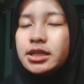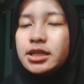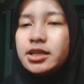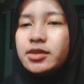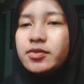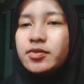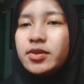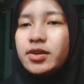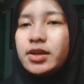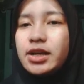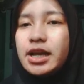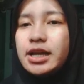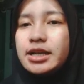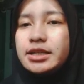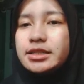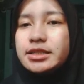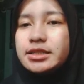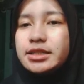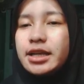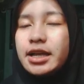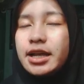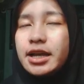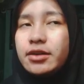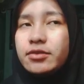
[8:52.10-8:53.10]
If you
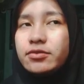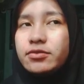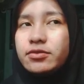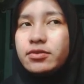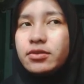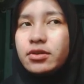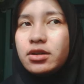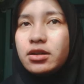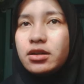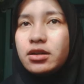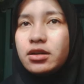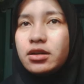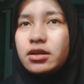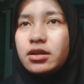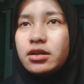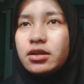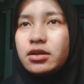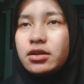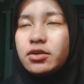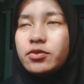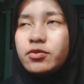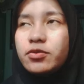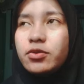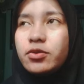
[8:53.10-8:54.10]

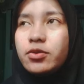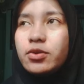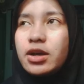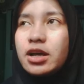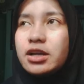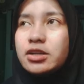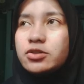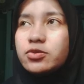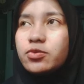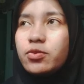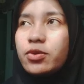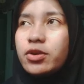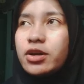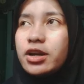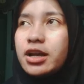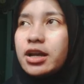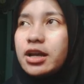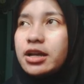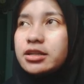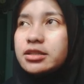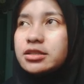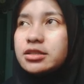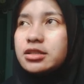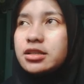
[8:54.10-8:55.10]
guys want
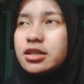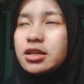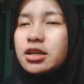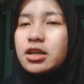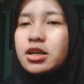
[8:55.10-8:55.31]
us